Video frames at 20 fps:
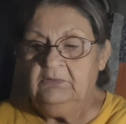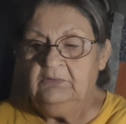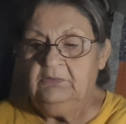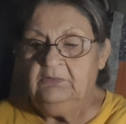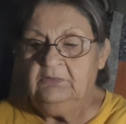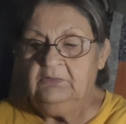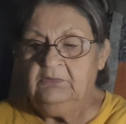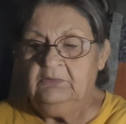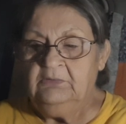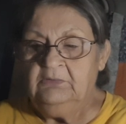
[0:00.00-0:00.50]

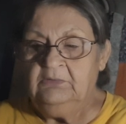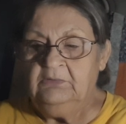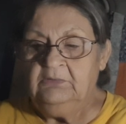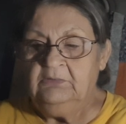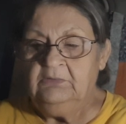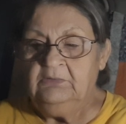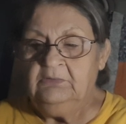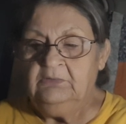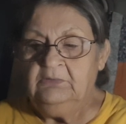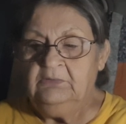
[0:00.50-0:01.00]

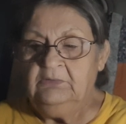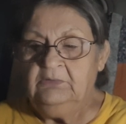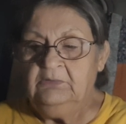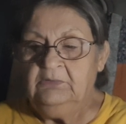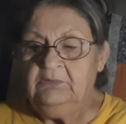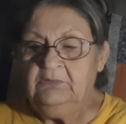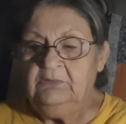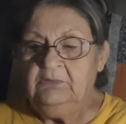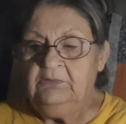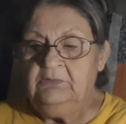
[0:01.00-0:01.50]

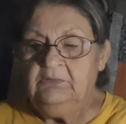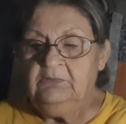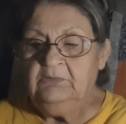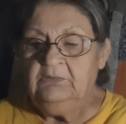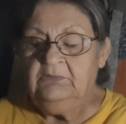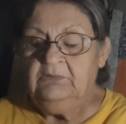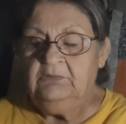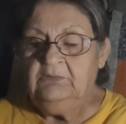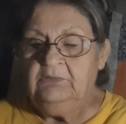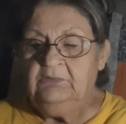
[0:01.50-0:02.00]

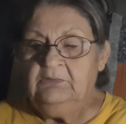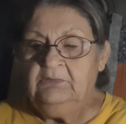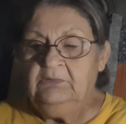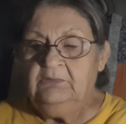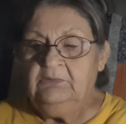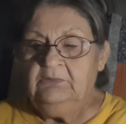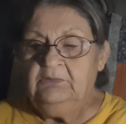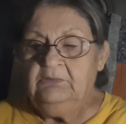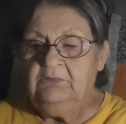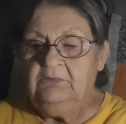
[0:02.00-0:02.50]

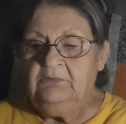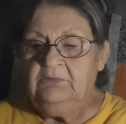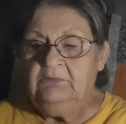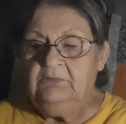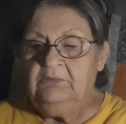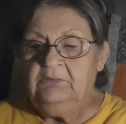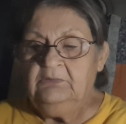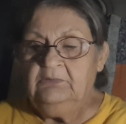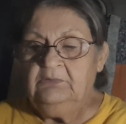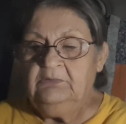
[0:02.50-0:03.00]

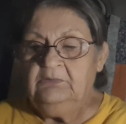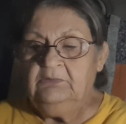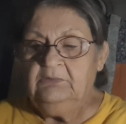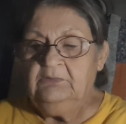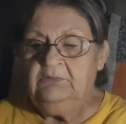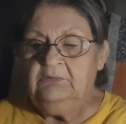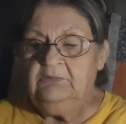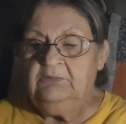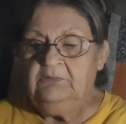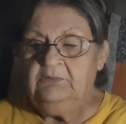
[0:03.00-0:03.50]

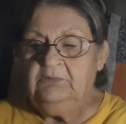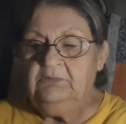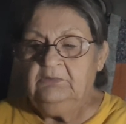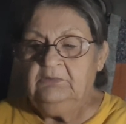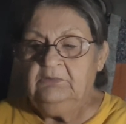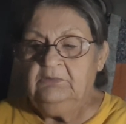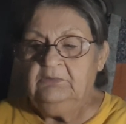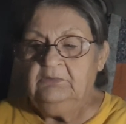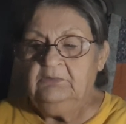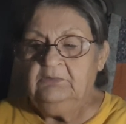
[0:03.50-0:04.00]

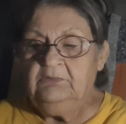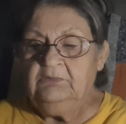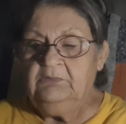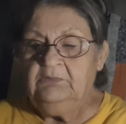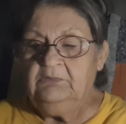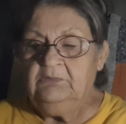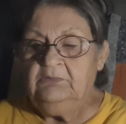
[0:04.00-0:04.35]
Nobody speaks.